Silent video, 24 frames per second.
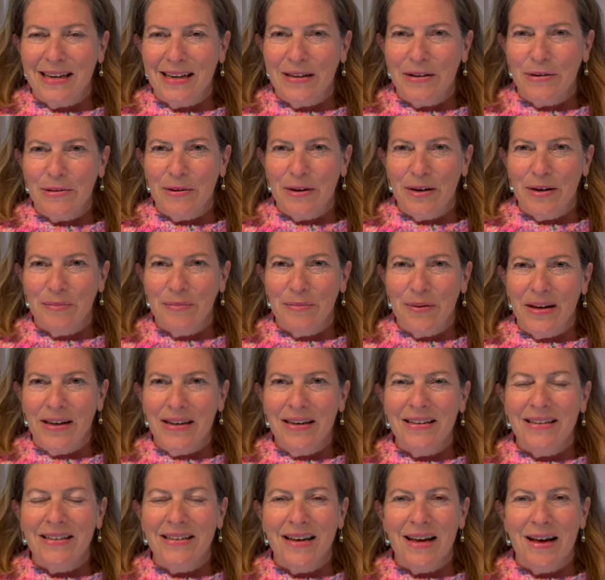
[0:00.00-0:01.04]
quite a
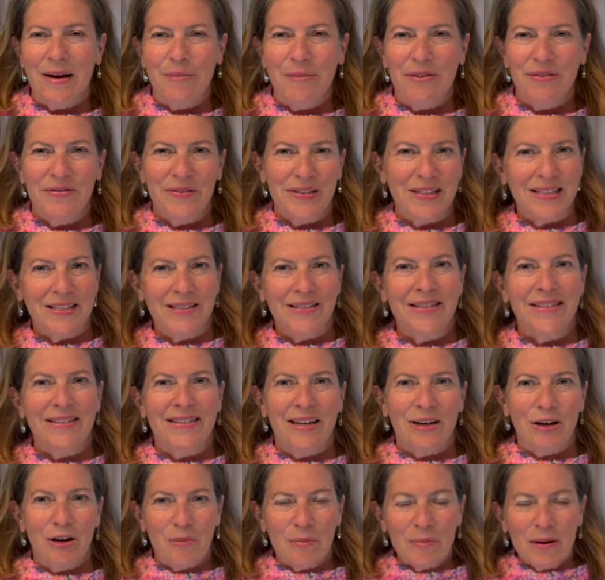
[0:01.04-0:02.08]
bit. I'm a physical
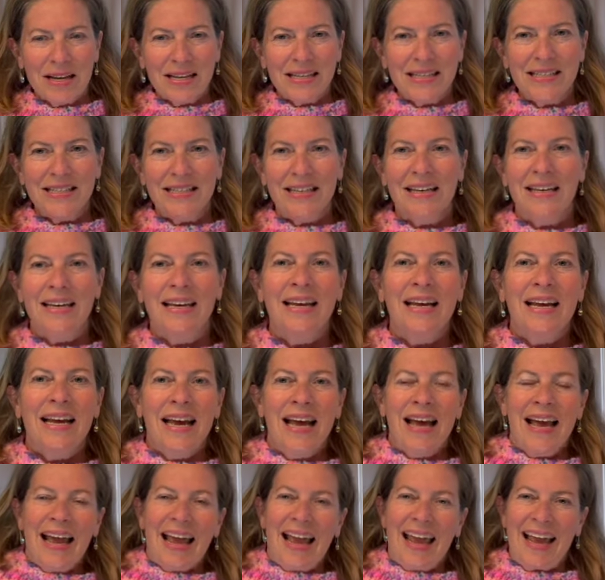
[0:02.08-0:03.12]
therapist,
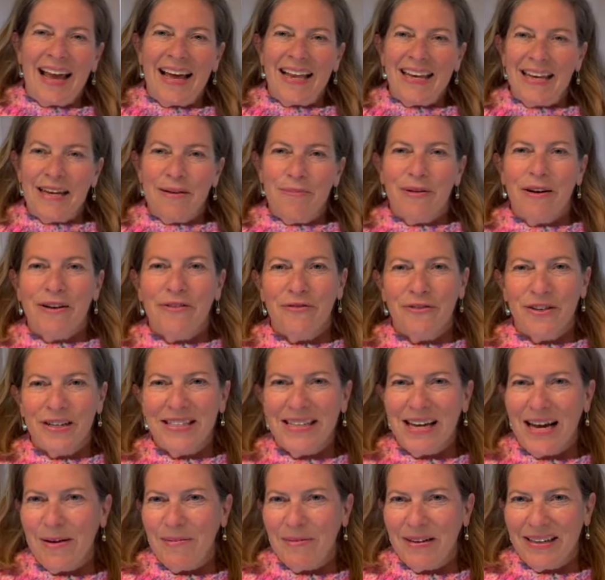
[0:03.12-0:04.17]
and in my free
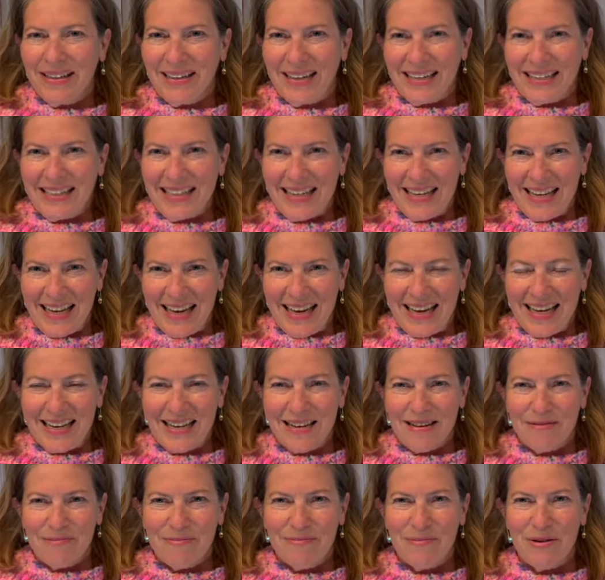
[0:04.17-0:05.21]
time, I like to knit.
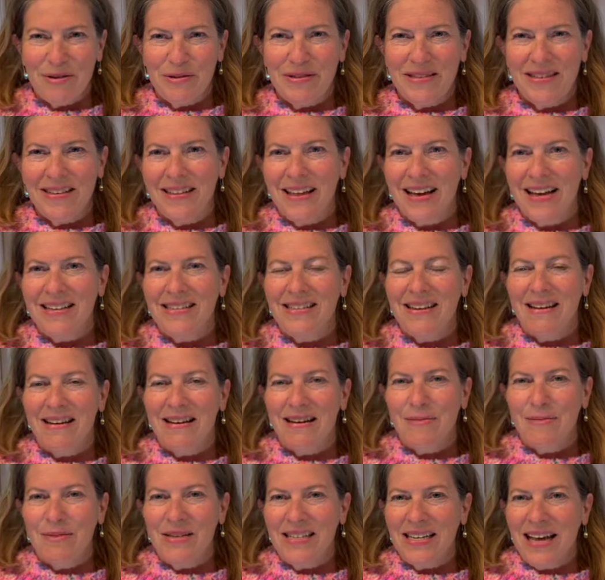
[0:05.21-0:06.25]
Most of that
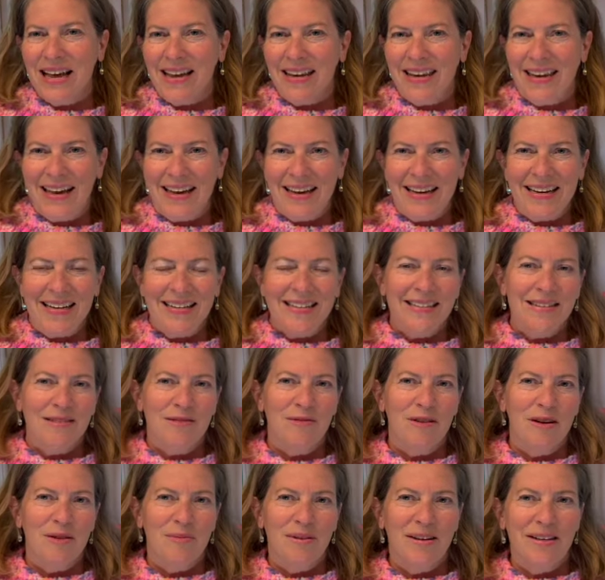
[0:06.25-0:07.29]
time is at night
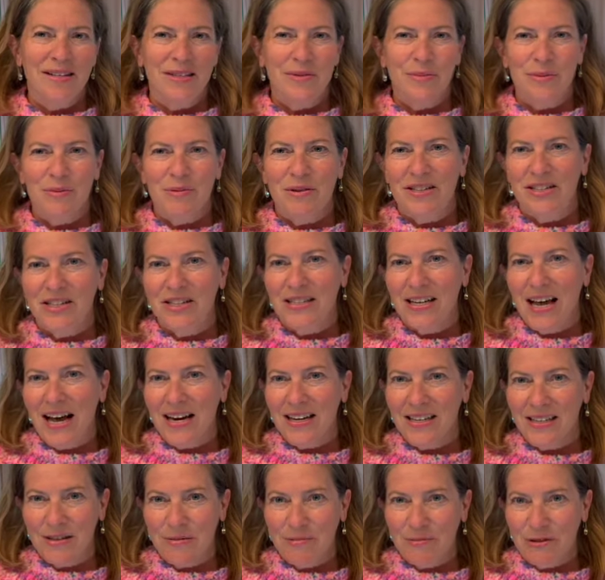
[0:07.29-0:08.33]
while my husband watches
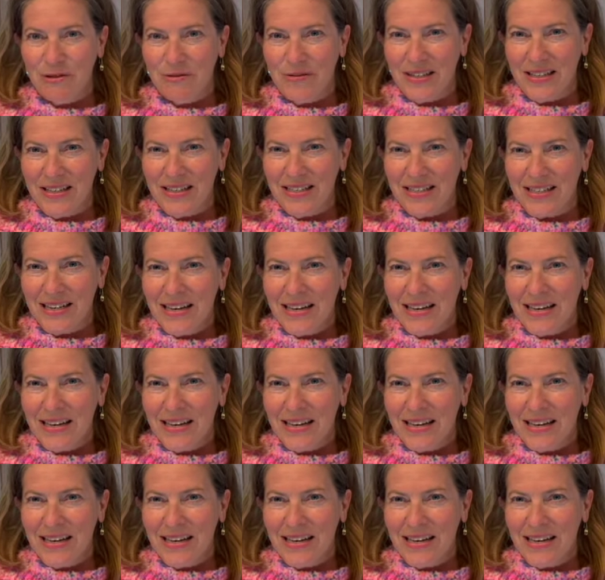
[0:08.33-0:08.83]
action movies,